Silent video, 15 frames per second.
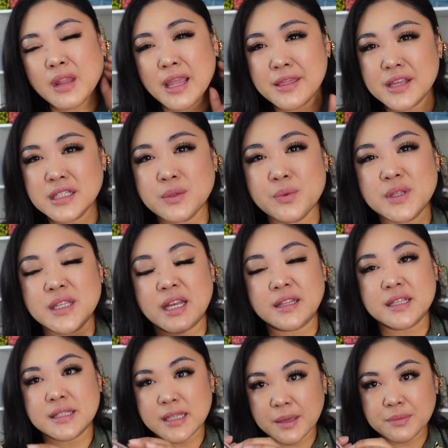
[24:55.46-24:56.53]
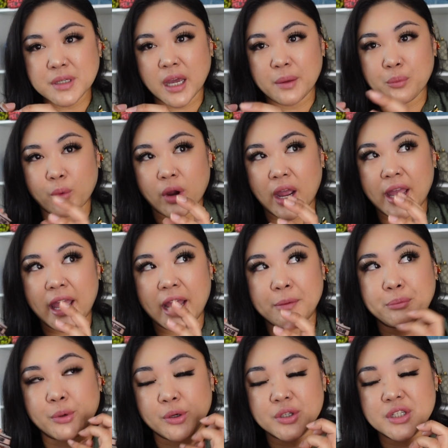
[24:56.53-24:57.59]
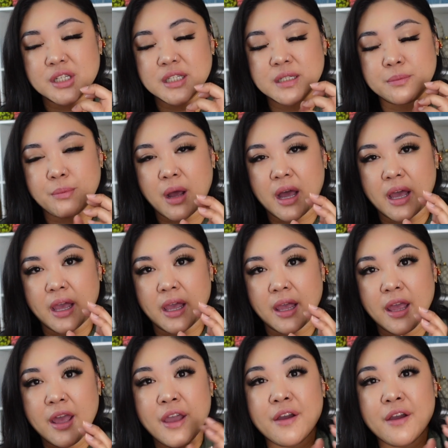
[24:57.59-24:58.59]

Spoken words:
And this was at the same time where I had purchased my